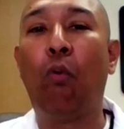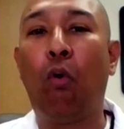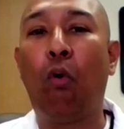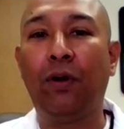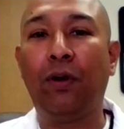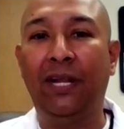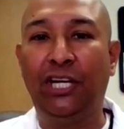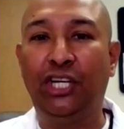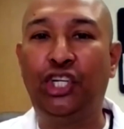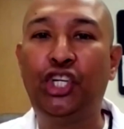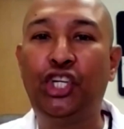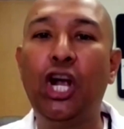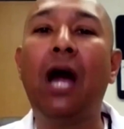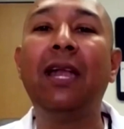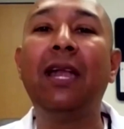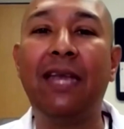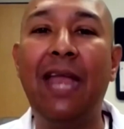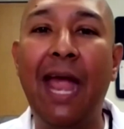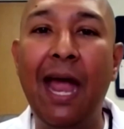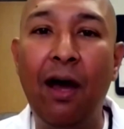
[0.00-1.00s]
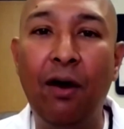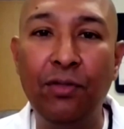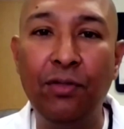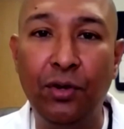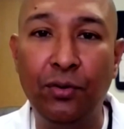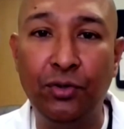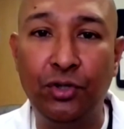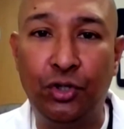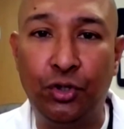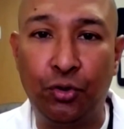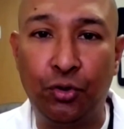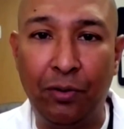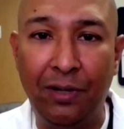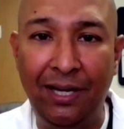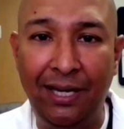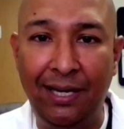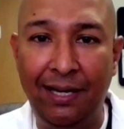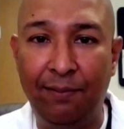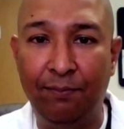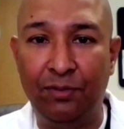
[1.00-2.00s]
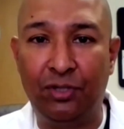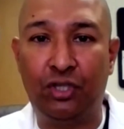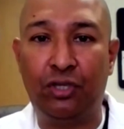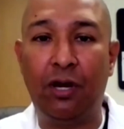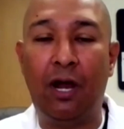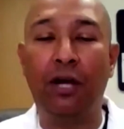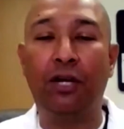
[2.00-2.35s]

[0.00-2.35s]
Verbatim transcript: the morning, jot down those dreams,